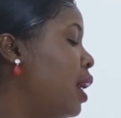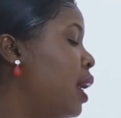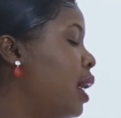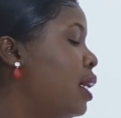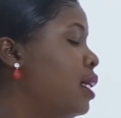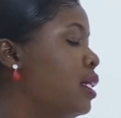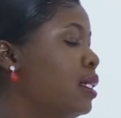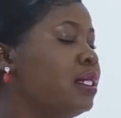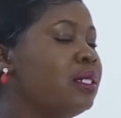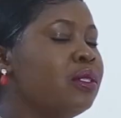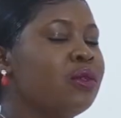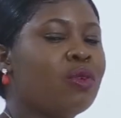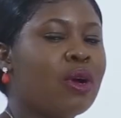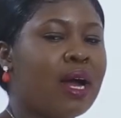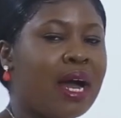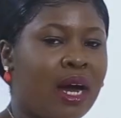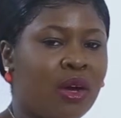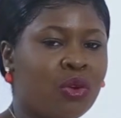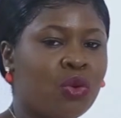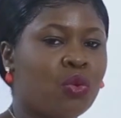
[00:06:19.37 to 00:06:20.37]
And
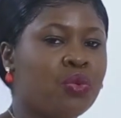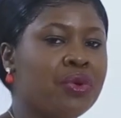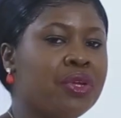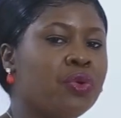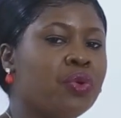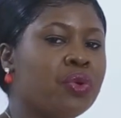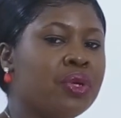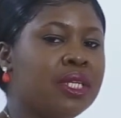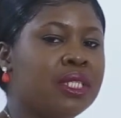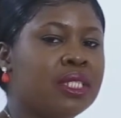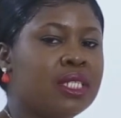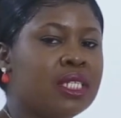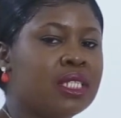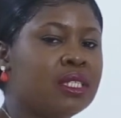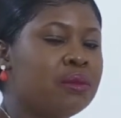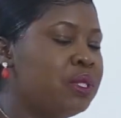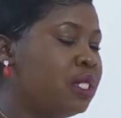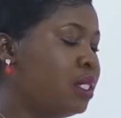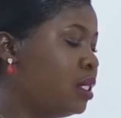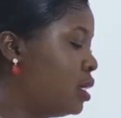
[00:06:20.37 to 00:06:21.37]
how do we do it?
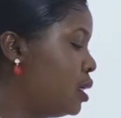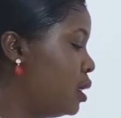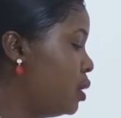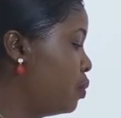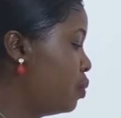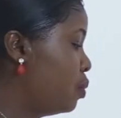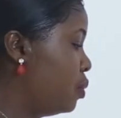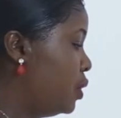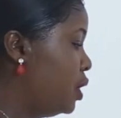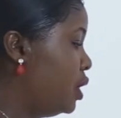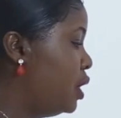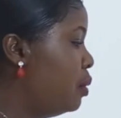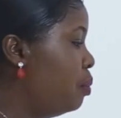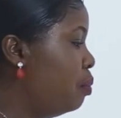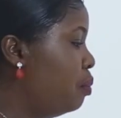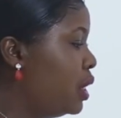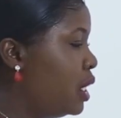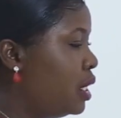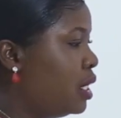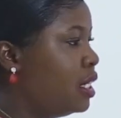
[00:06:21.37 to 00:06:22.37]
It means the
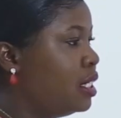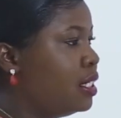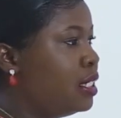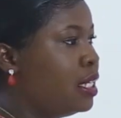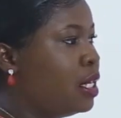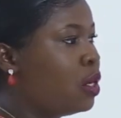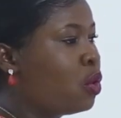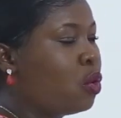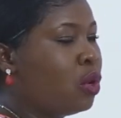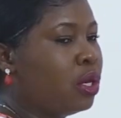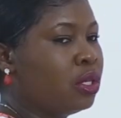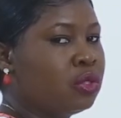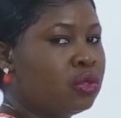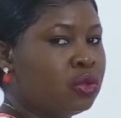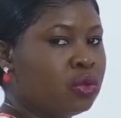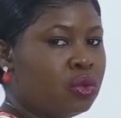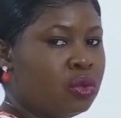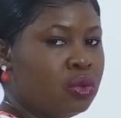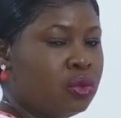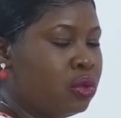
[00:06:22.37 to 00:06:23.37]
mean is
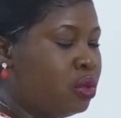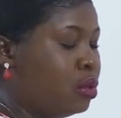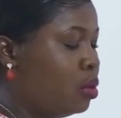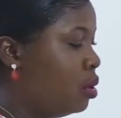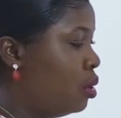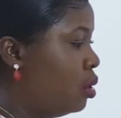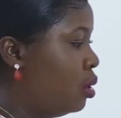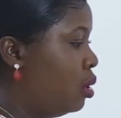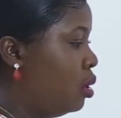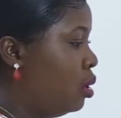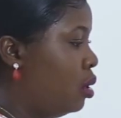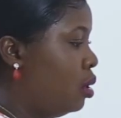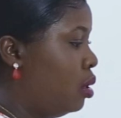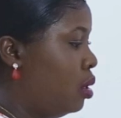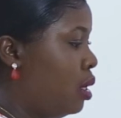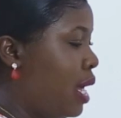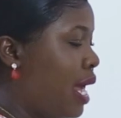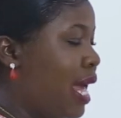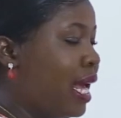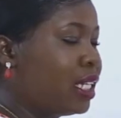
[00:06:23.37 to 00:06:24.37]
equals to
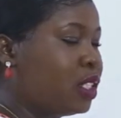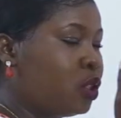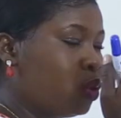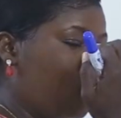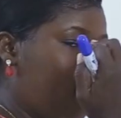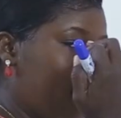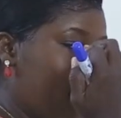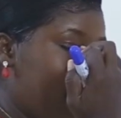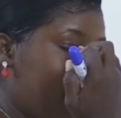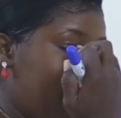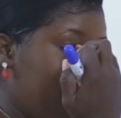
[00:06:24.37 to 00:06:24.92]
x1,